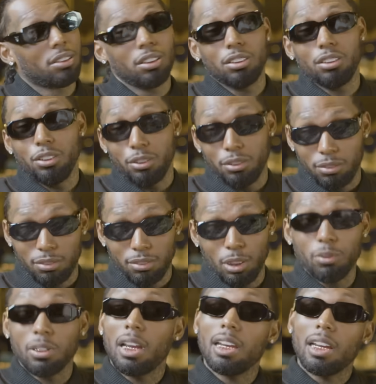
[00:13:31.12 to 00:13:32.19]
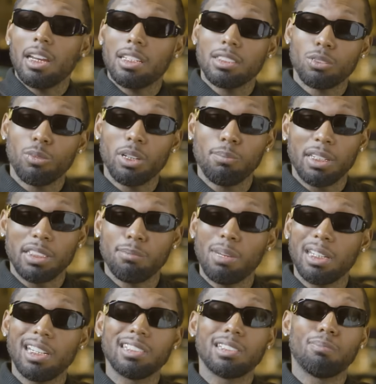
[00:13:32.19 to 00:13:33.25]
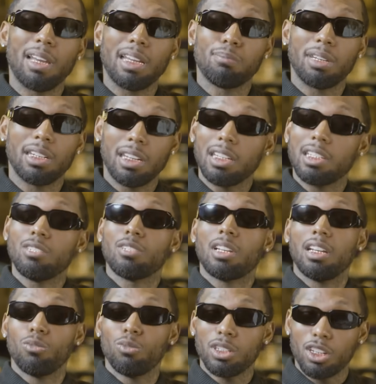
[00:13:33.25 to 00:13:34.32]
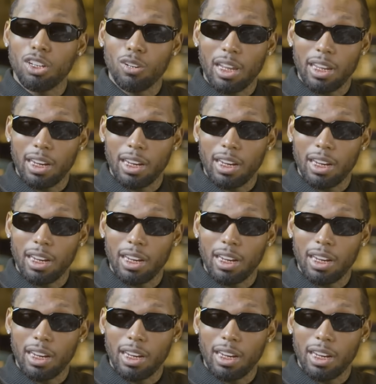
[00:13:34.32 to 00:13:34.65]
Could do. He would like that, that's the way my dad's a bad man, like you kind of want to go like